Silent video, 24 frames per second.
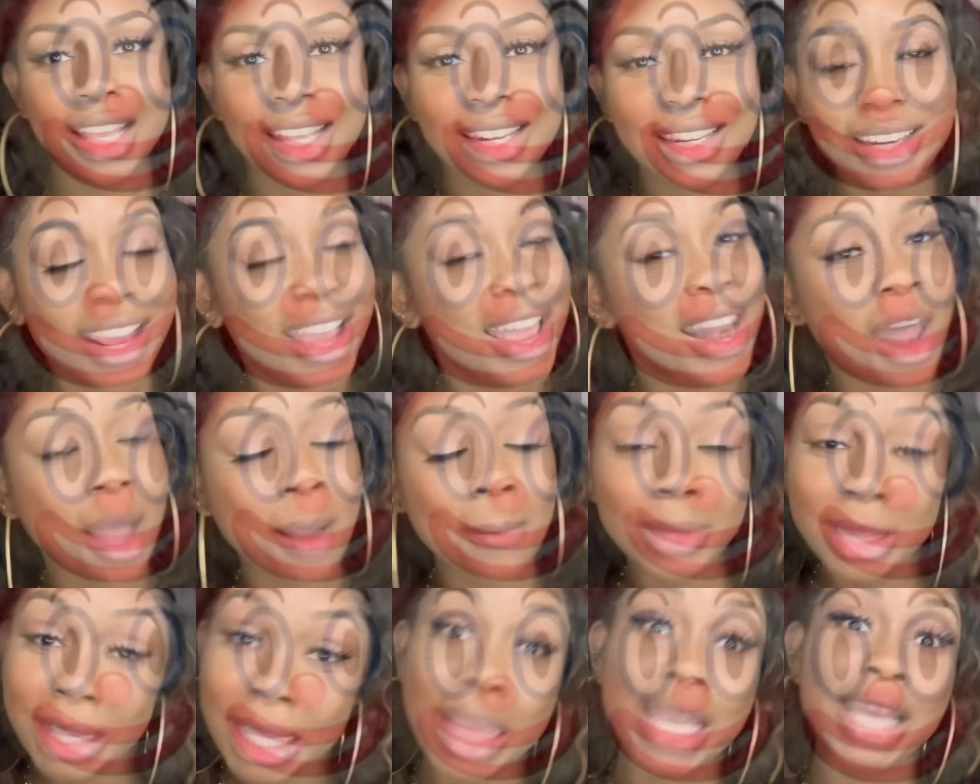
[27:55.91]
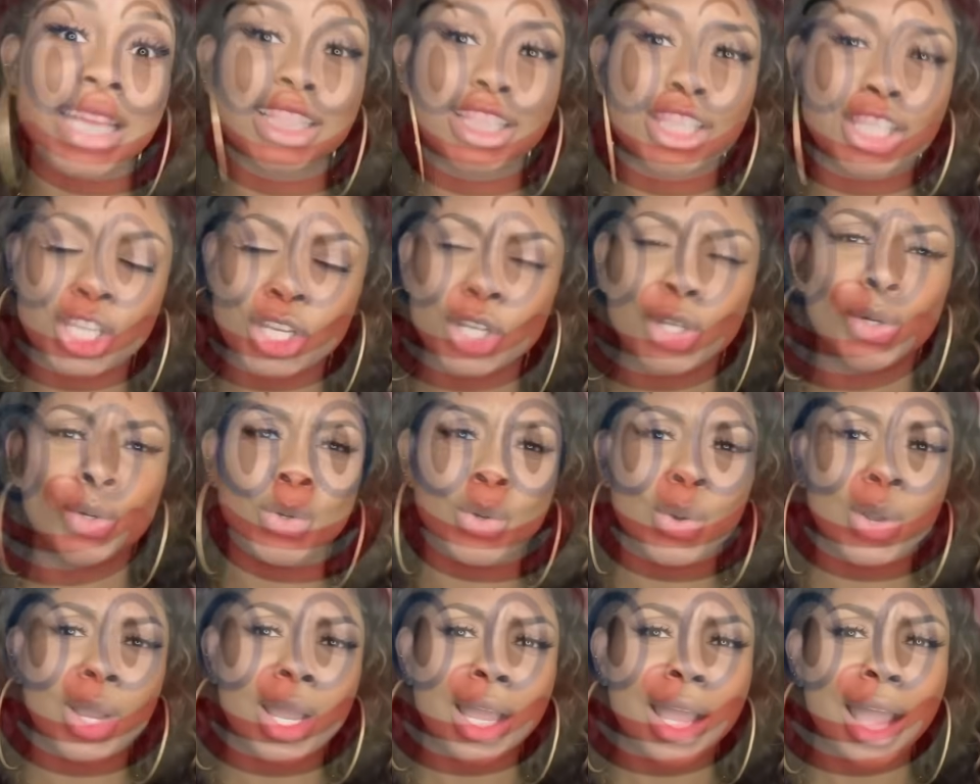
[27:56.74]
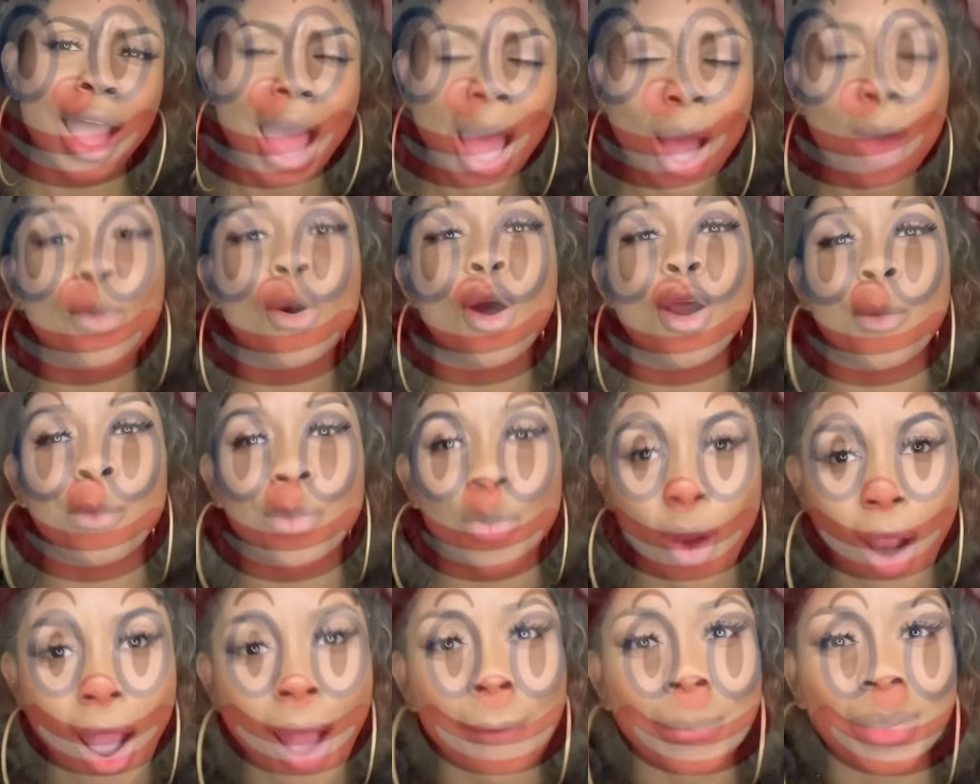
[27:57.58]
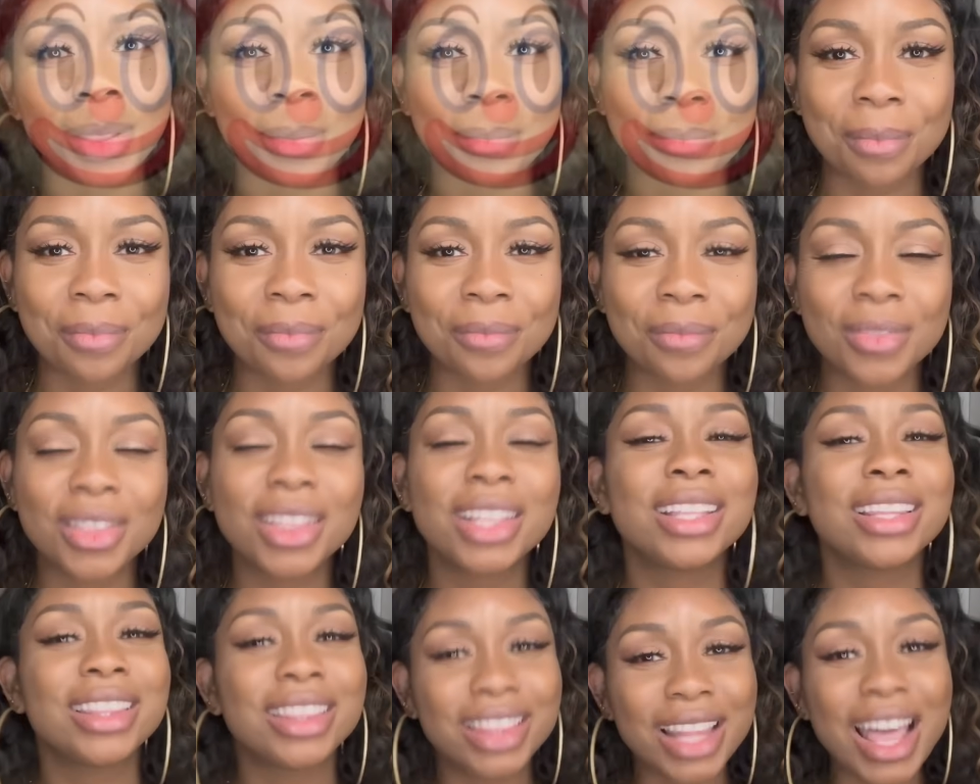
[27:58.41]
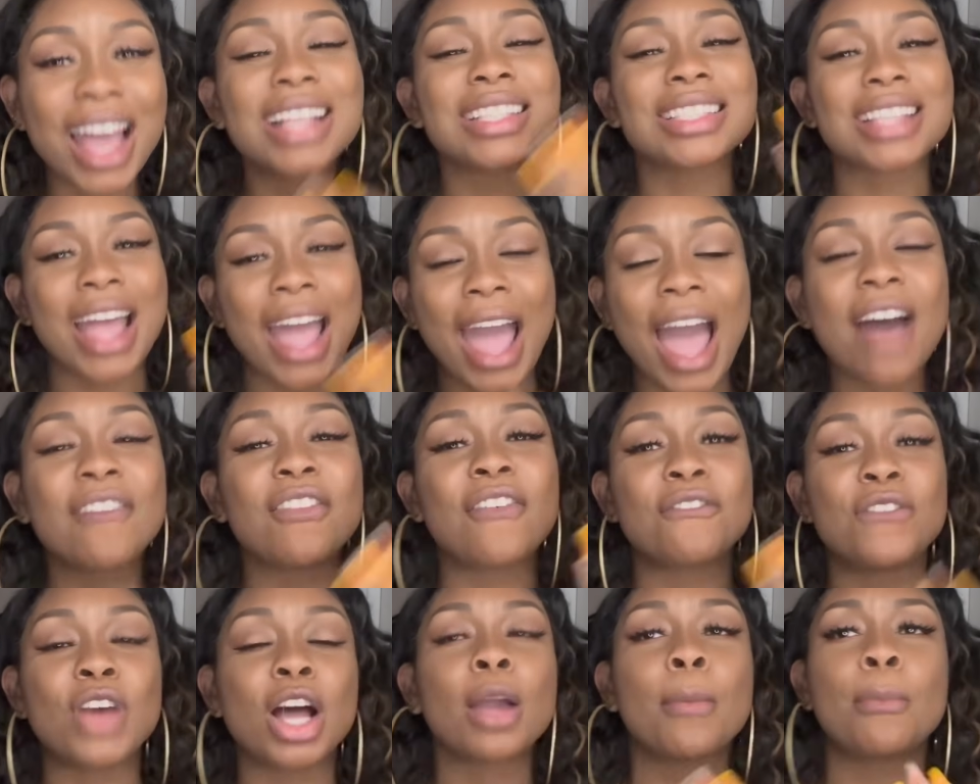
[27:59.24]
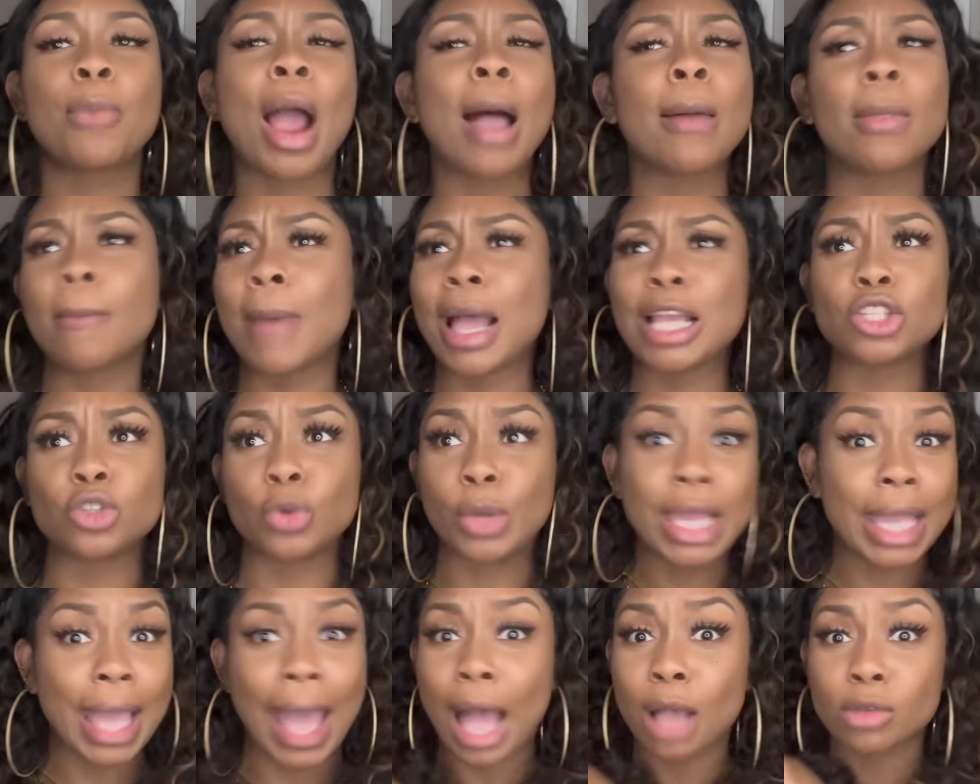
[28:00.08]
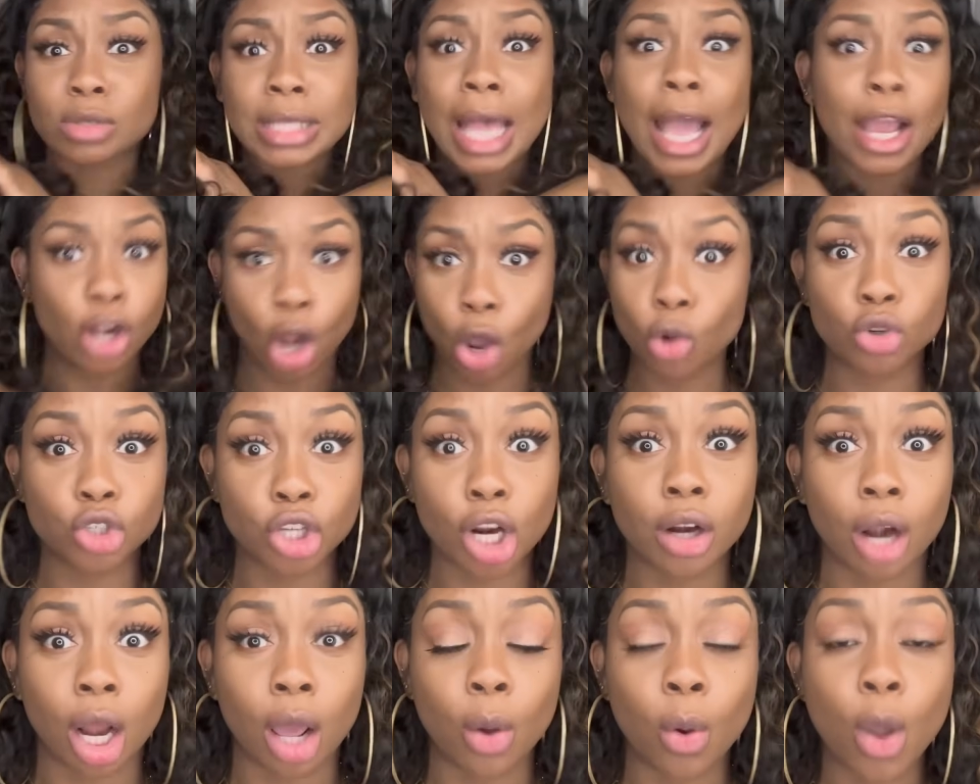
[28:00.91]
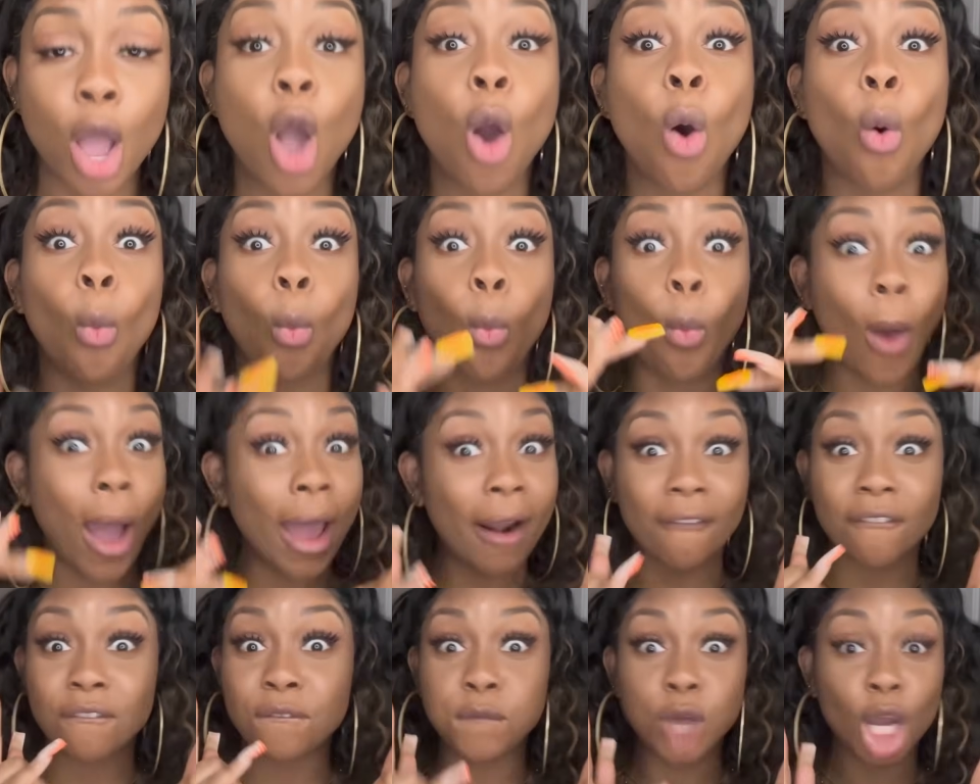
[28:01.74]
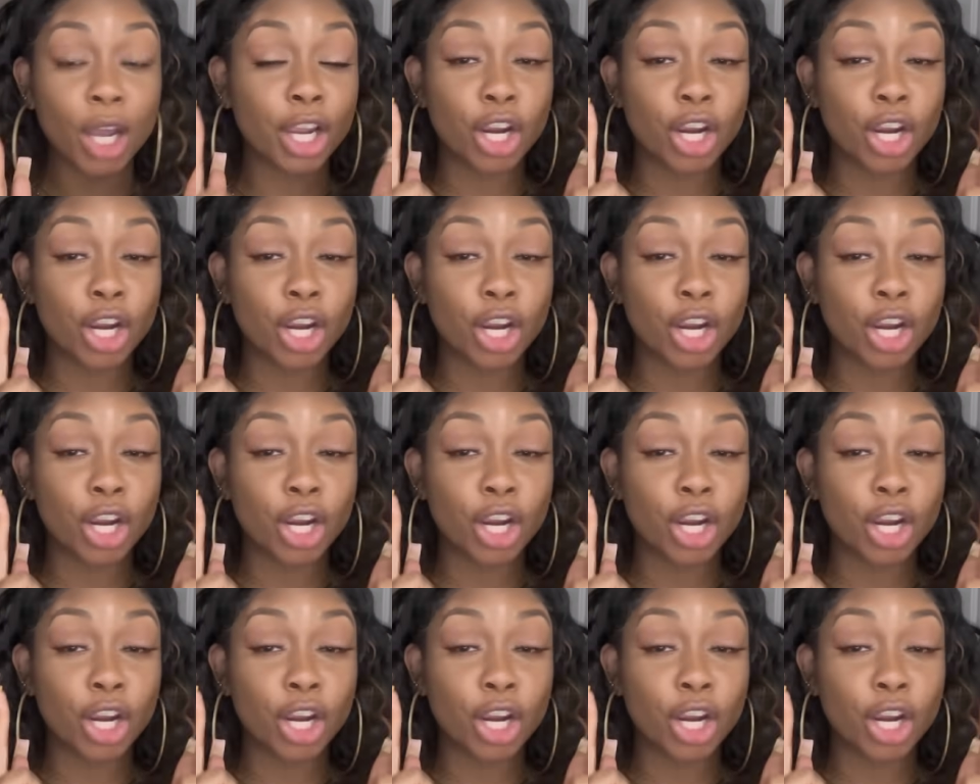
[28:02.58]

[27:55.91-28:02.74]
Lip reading: Then I'm lit too. I want a problem. Let's have a fucking problem. Mind you, he outside, no shirt on. Why the fuck are